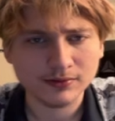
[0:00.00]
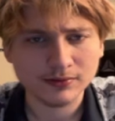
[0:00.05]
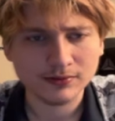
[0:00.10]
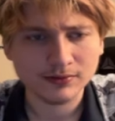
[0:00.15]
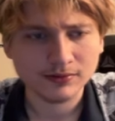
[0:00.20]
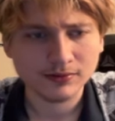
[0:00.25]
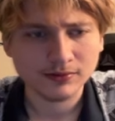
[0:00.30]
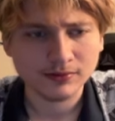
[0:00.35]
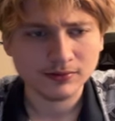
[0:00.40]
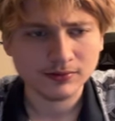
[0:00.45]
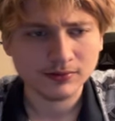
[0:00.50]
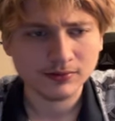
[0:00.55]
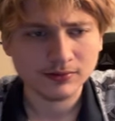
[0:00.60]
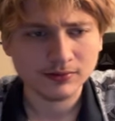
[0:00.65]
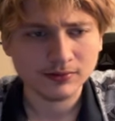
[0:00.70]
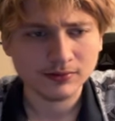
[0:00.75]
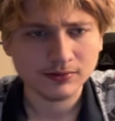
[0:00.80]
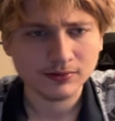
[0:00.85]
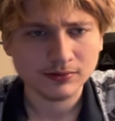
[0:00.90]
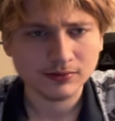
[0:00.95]

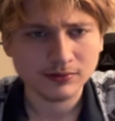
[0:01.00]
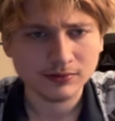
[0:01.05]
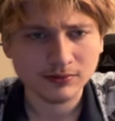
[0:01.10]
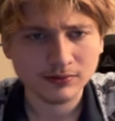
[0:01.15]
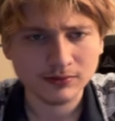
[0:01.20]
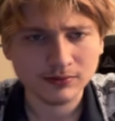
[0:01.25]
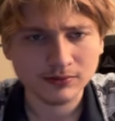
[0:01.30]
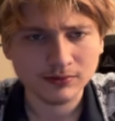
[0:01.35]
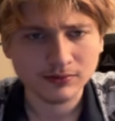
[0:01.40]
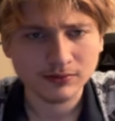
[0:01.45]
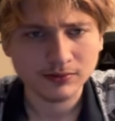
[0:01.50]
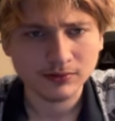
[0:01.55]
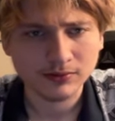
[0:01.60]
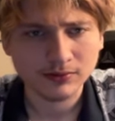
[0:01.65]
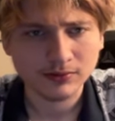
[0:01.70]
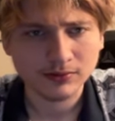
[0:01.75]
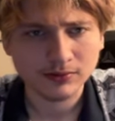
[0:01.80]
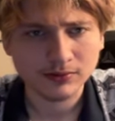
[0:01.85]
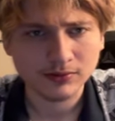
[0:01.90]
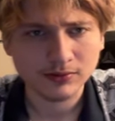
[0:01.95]

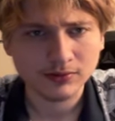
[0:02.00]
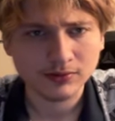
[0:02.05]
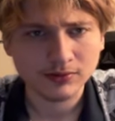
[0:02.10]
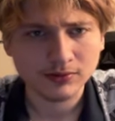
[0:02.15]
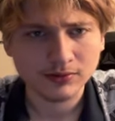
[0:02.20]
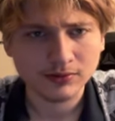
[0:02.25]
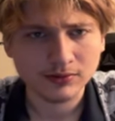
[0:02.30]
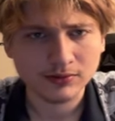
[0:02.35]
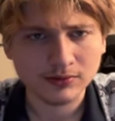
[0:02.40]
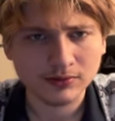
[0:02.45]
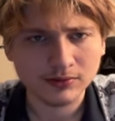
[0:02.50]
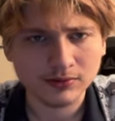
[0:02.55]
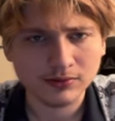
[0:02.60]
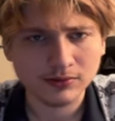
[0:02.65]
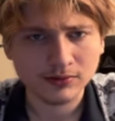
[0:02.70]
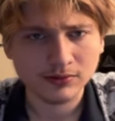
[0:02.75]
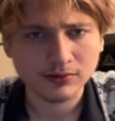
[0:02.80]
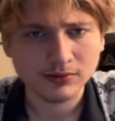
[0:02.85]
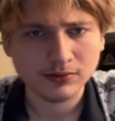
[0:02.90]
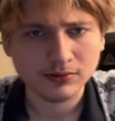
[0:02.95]

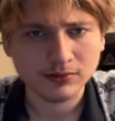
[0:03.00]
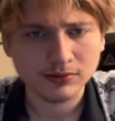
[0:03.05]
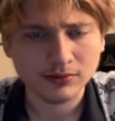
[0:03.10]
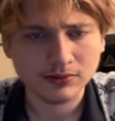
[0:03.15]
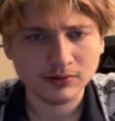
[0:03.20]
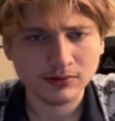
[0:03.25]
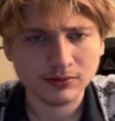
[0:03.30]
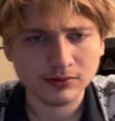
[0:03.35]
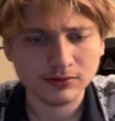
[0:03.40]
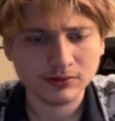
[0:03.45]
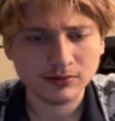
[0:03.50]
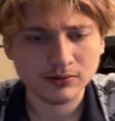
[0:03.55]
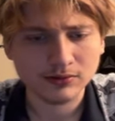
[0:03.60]
(silence)